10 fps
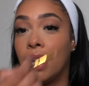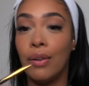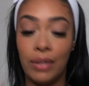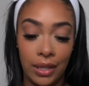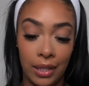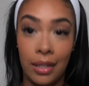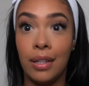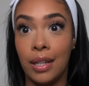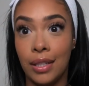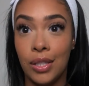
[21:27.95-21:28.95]
everything
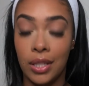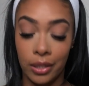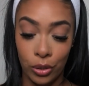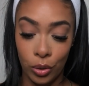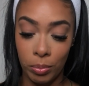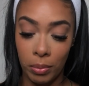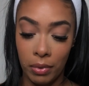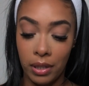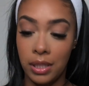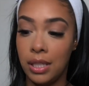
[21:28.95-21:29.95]
again to look super
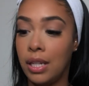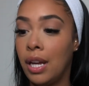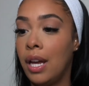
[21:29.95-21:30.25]
bronzy.